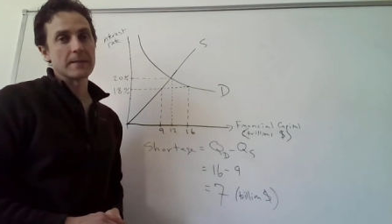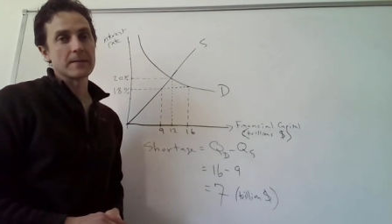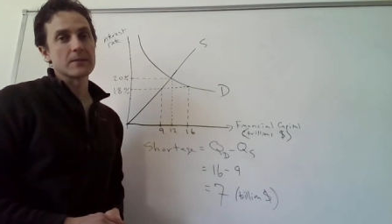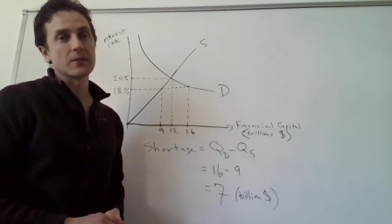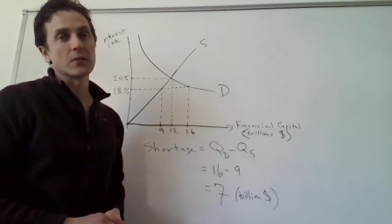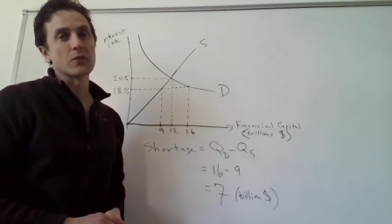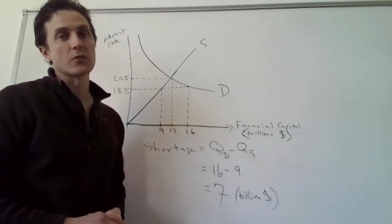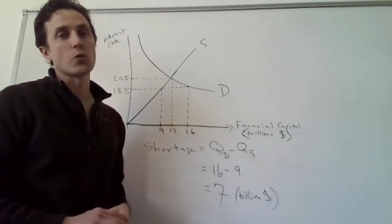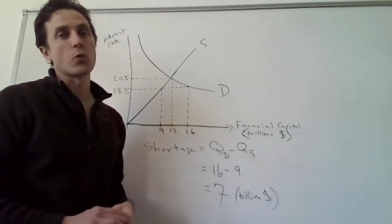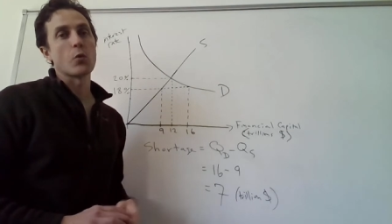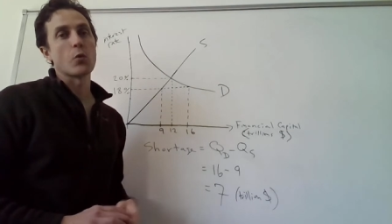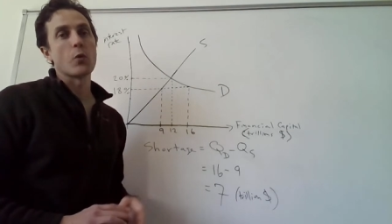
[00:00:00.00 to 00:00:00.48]

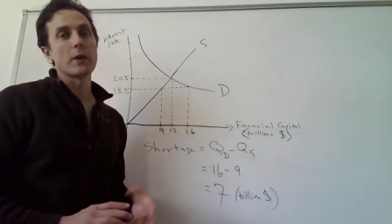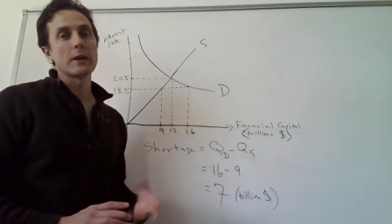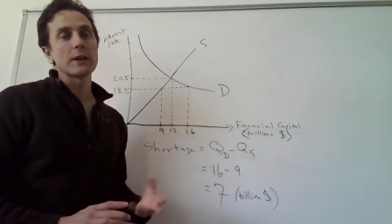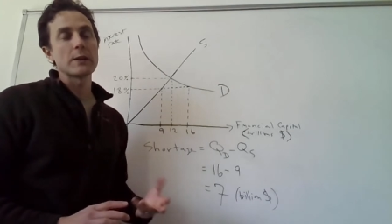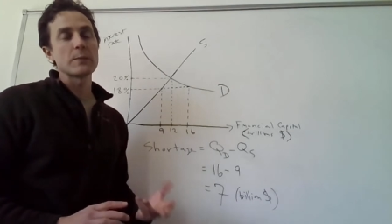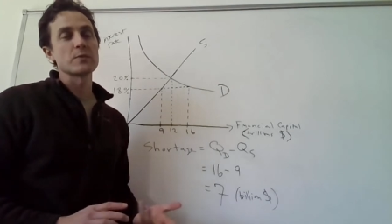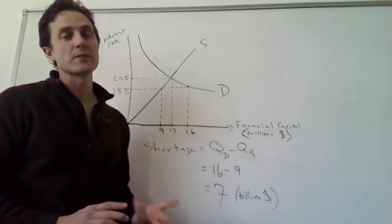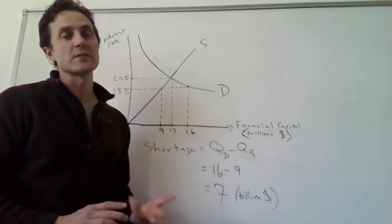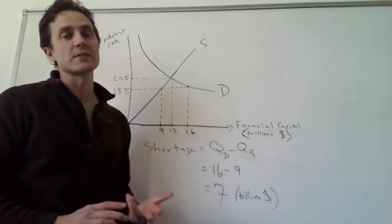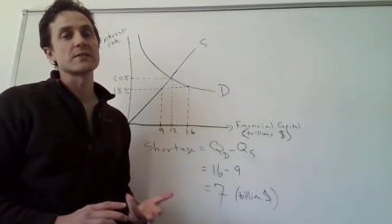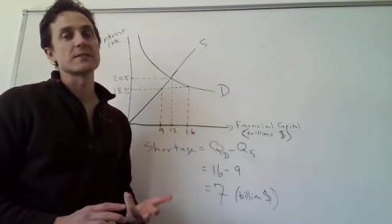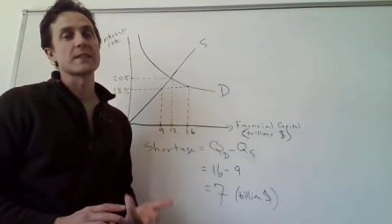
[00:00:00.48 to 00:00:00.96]
So
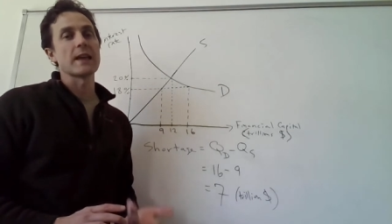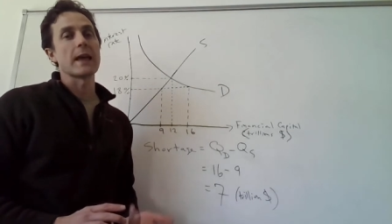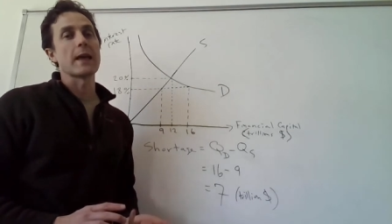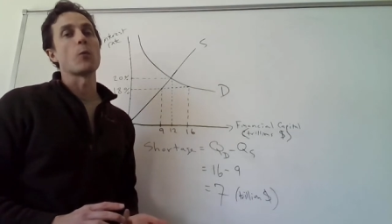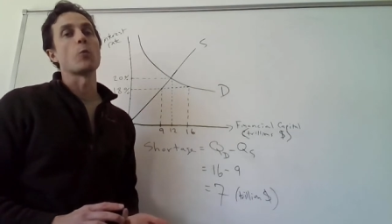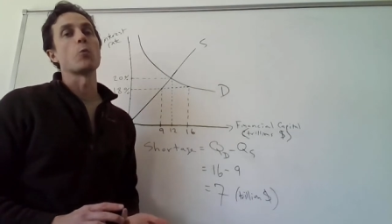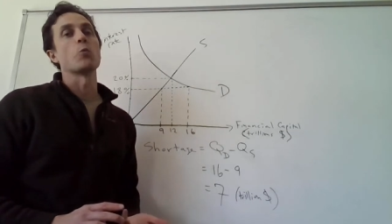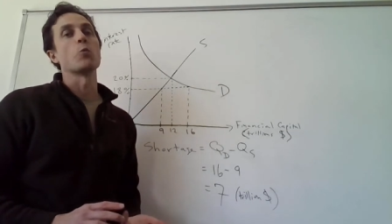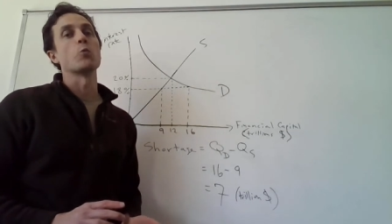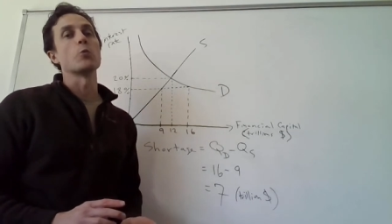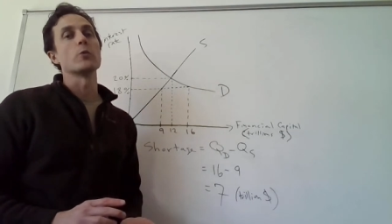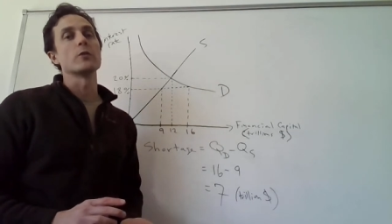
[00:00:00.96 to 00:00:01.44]
20%
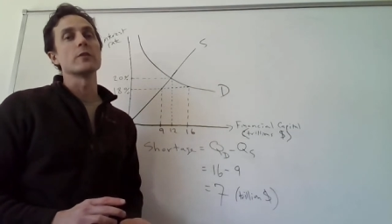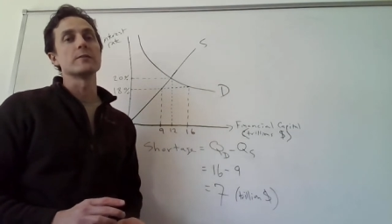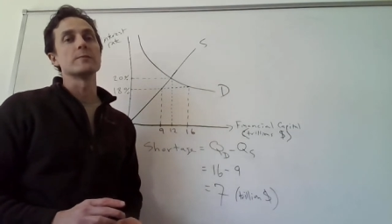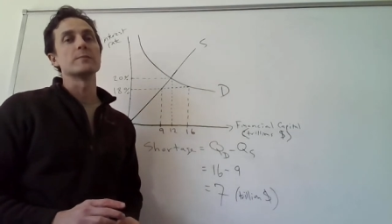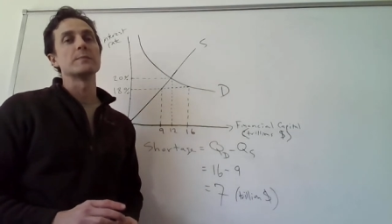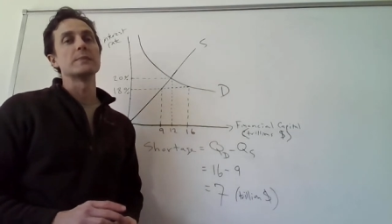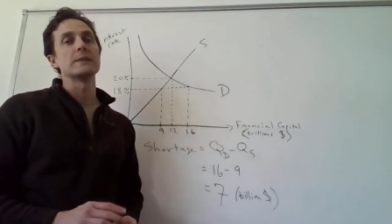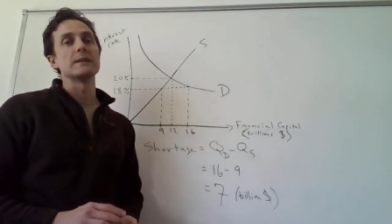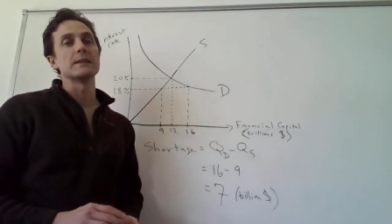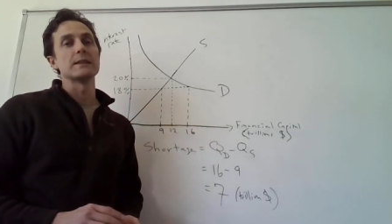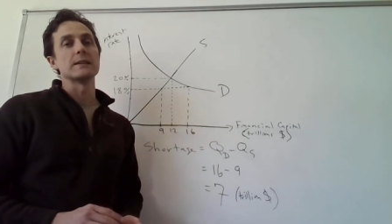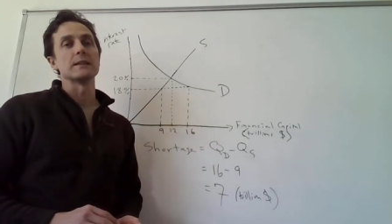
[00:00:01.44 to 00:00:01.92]

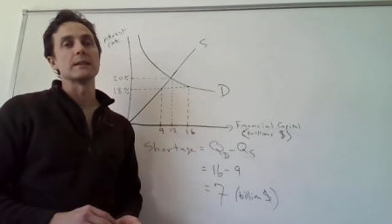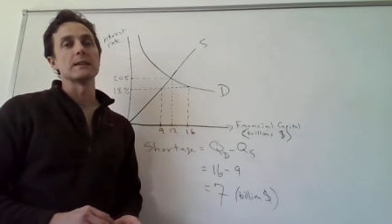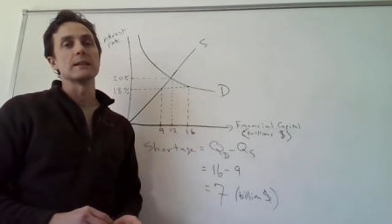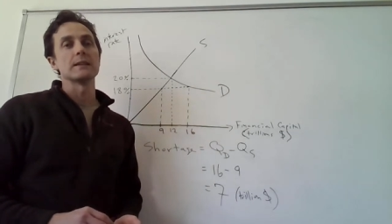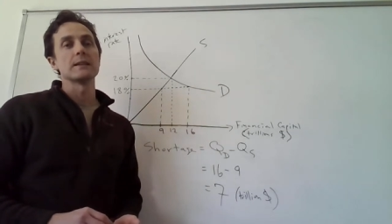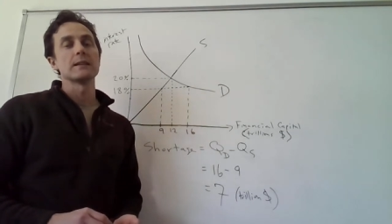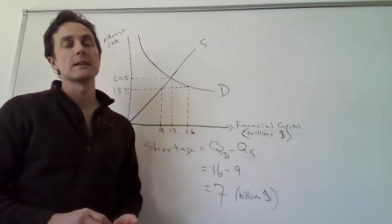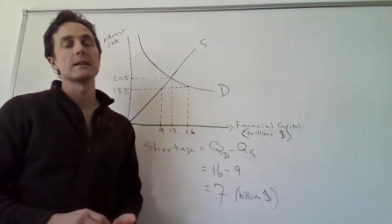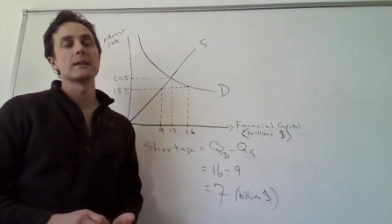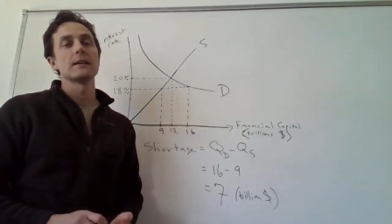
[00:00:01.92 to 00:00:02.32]
would be